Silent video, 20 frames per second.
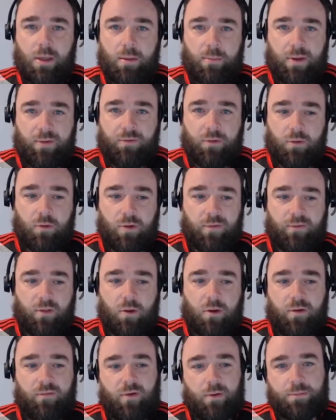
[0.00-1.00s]
But if you do have a
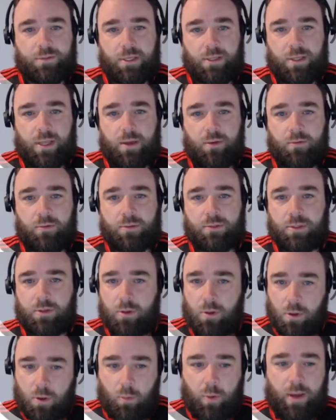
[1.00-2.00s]
lot of ups and downs and a
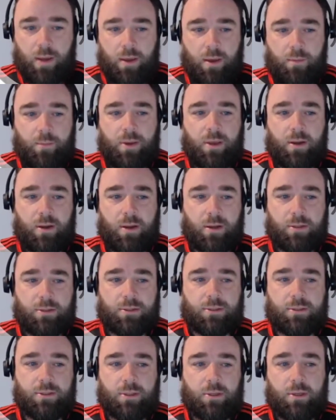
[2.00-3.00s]
lot of quiet
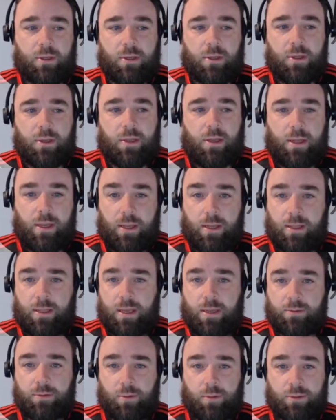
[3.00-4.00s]
periods and
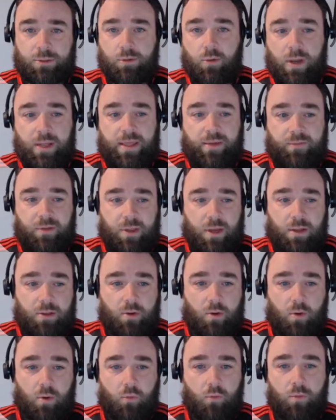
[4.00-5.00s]
times where there's no activity at
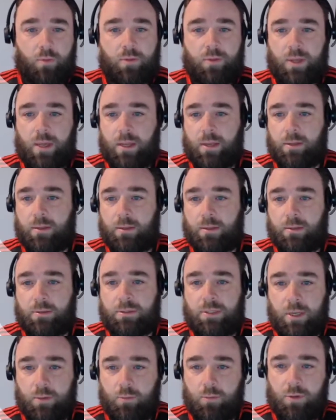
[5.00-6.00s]
all, then
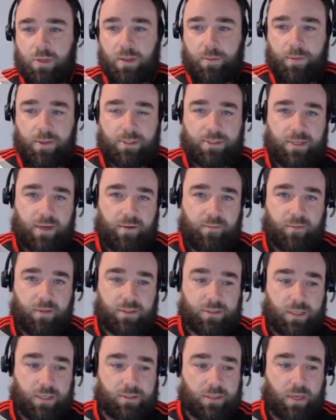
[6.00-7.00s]
SQL DB
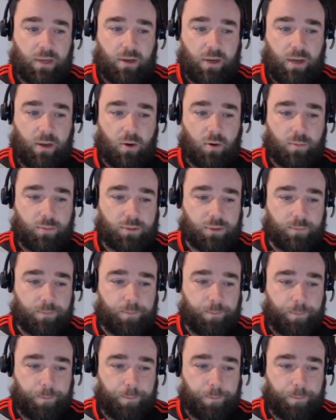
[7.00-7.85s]
serverless is a great option.